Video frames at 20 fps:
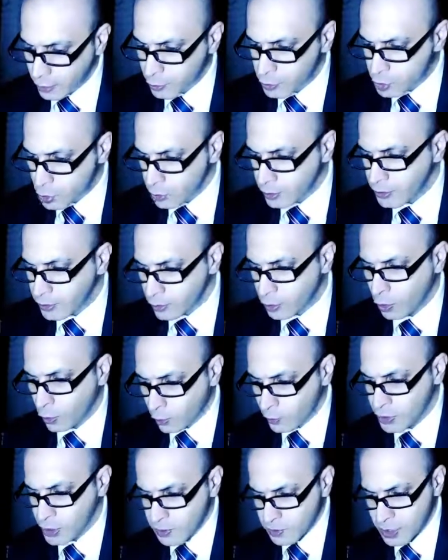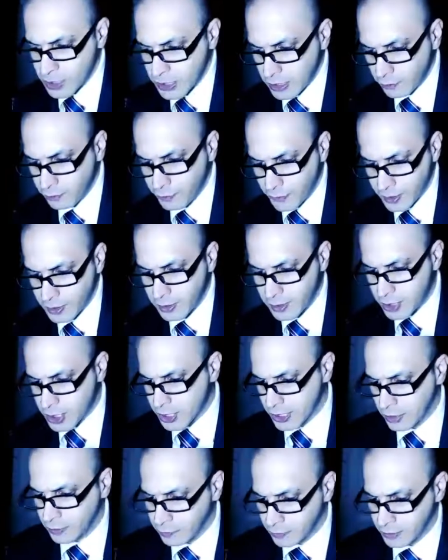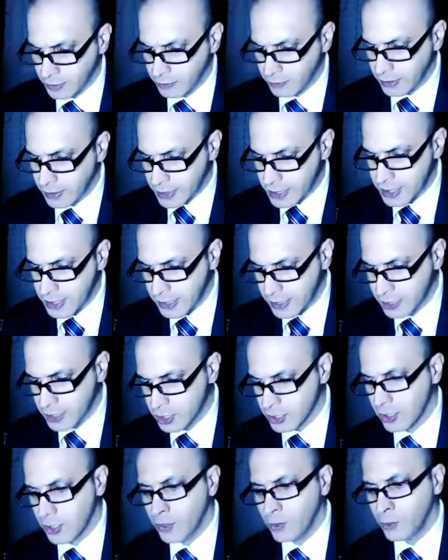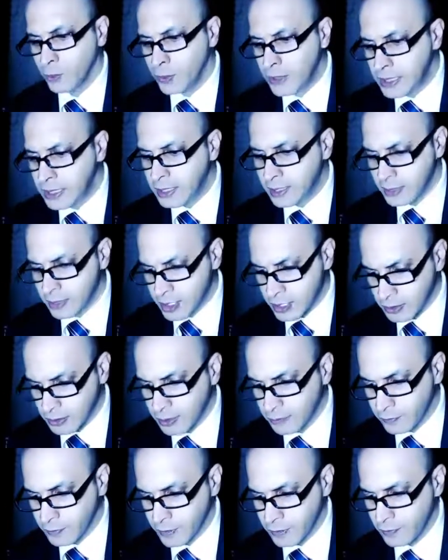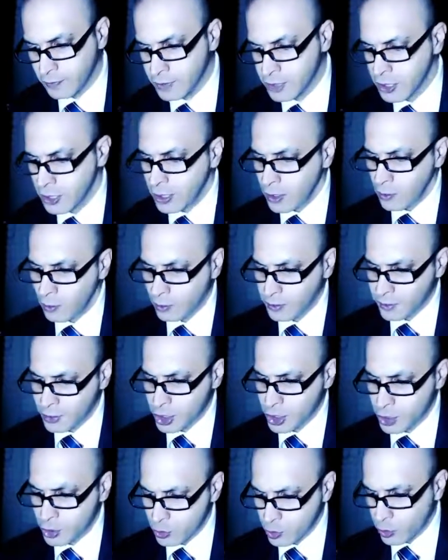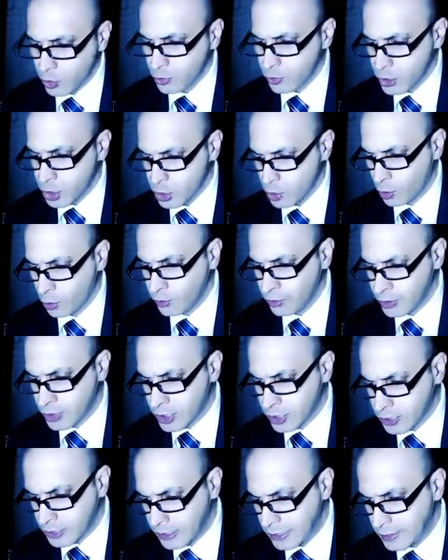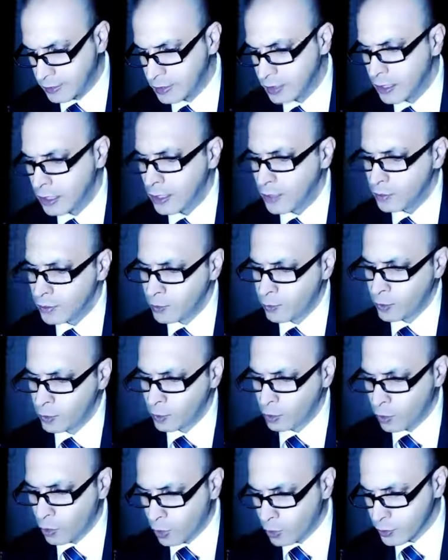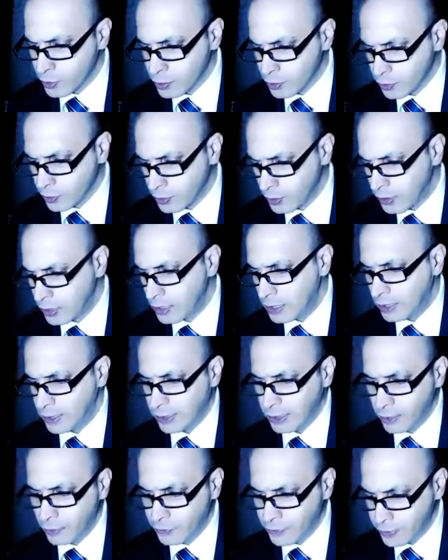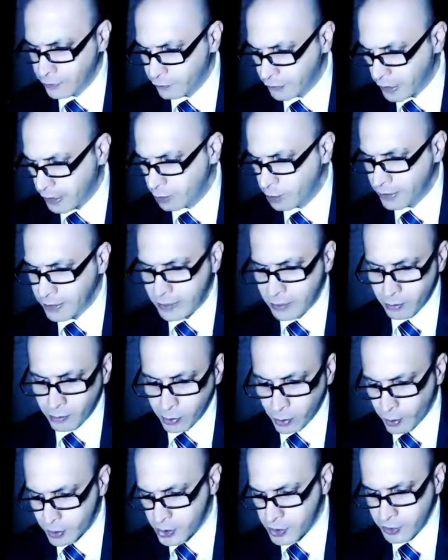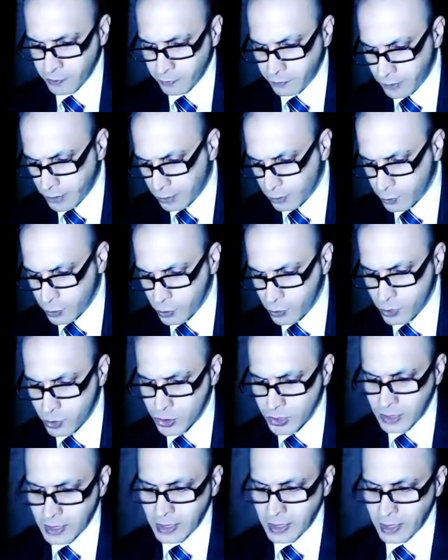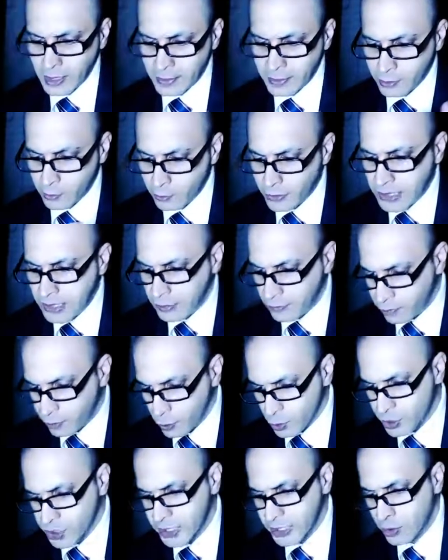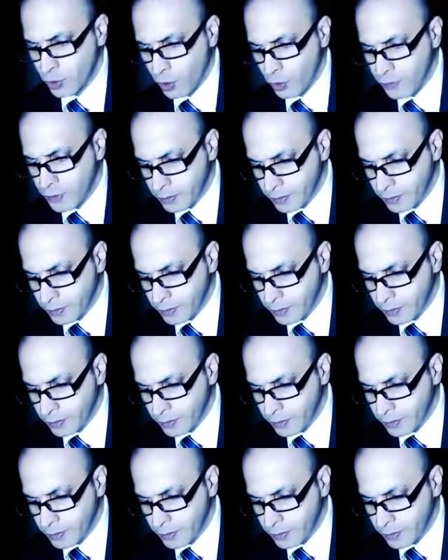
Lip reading: Dugin calls himself a conservative and says, "We conservatives want a strong, solid state. We want order and healthy family and positive values and the reinforcing of